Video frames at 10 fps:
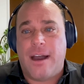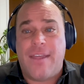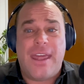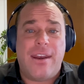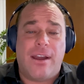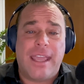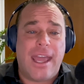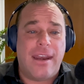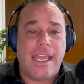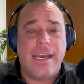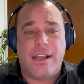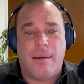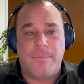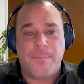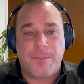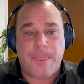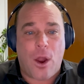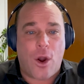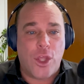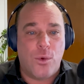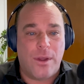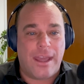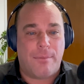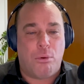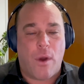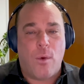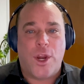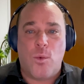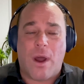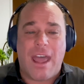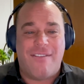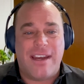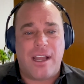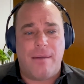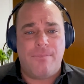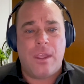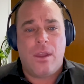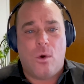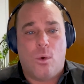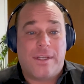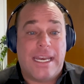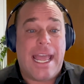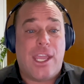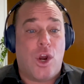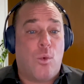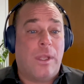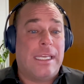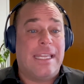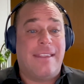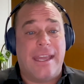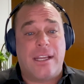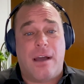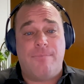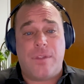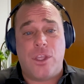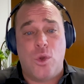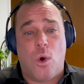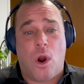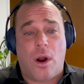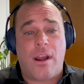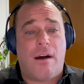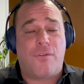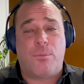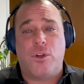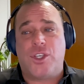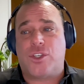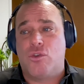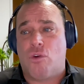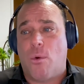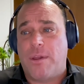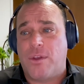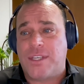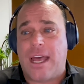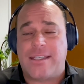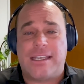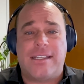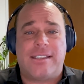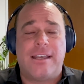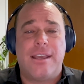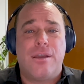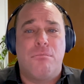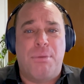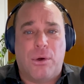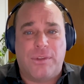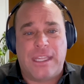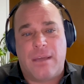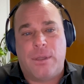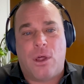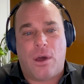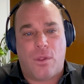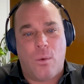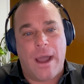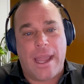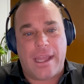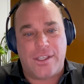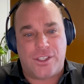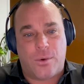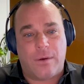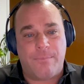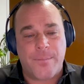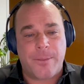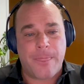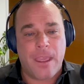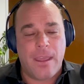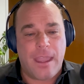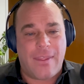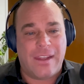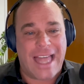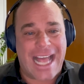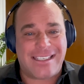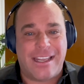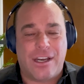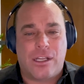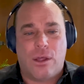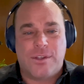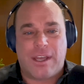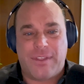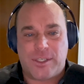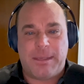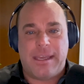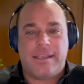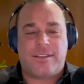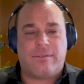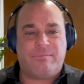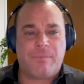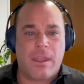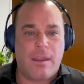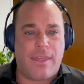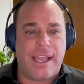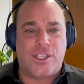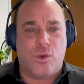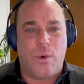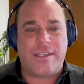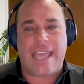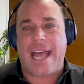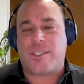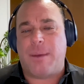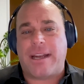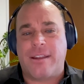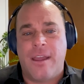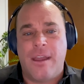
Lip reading: And then again, income. Are you at a point where you want to have income, or today you don't really need the income? You are comfortable just growing those assets, building them along the way, and so on. And then lastly, to close out this piece, I think it's the risk aspect.